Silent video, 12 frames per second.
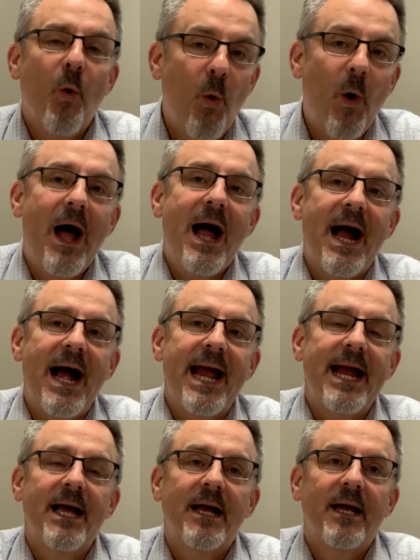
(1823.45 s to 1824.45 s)

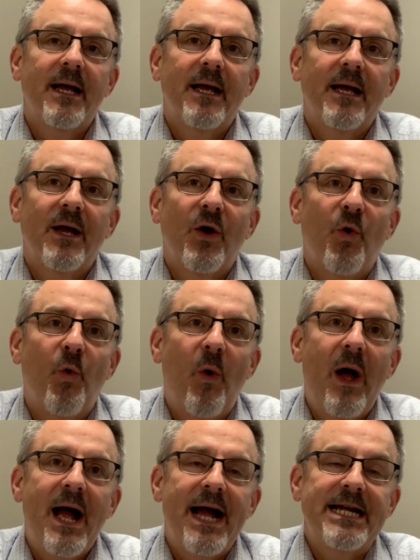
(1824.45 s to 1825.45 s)
why
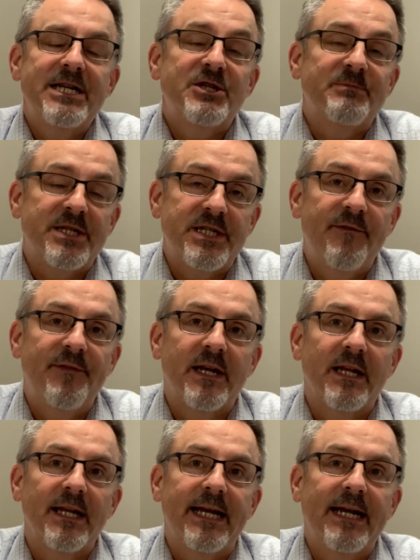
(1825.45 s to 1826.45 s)

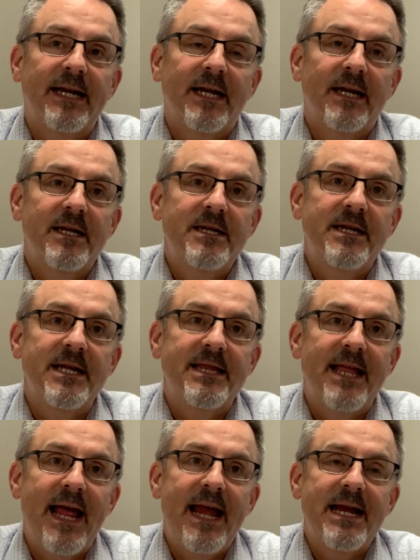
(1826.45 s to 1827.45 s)
specifically did
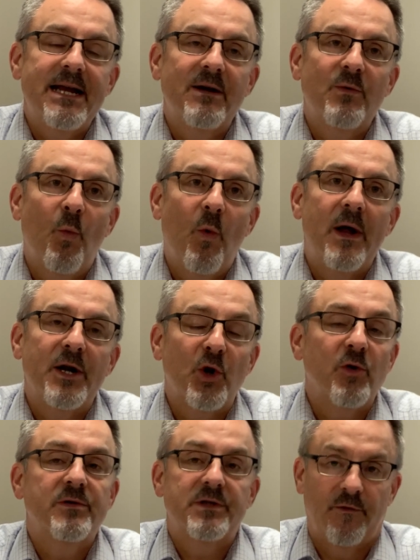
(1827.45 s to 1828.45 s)
they want
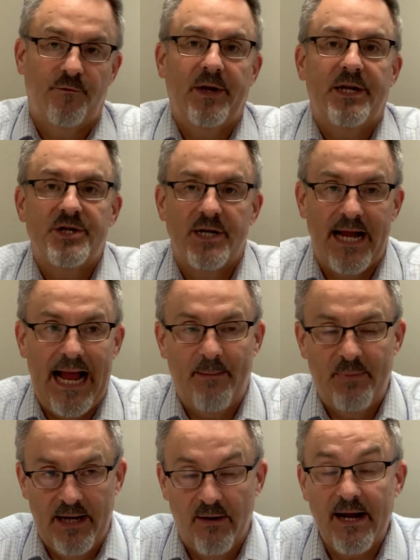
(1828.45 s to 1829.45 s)
crucifixion to
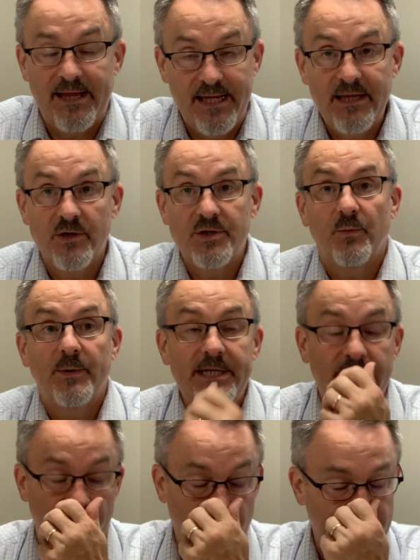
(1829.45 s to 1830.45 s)
happen here? And I think there's a
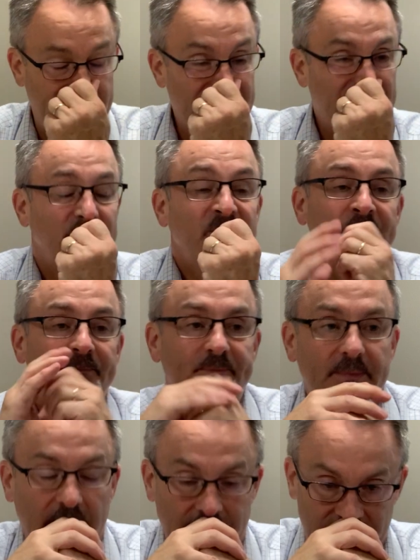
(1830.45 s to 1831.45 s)
reason for this.
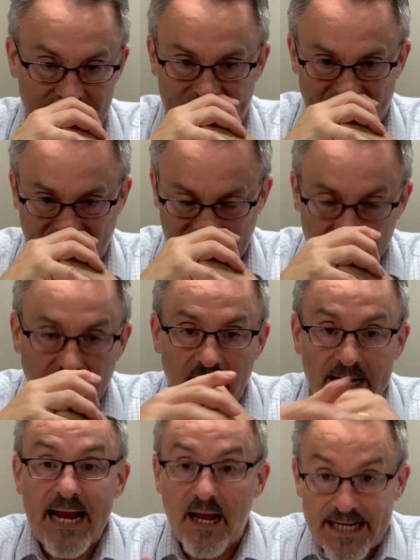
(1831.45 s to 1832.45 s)

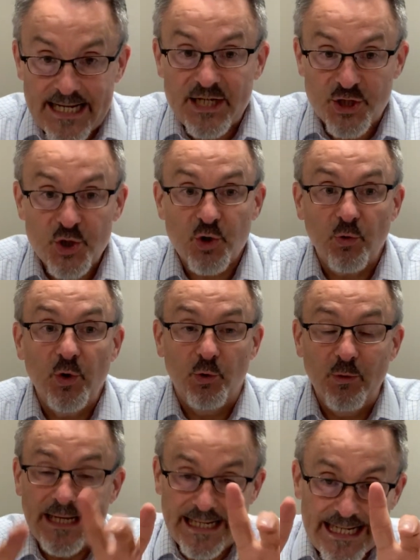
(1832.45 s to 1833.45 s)
Now, it is
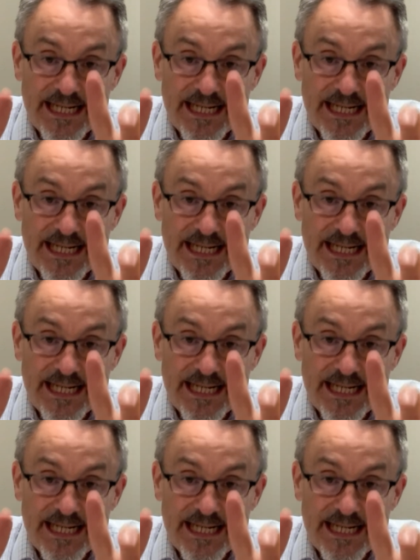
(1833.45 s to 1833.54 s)
true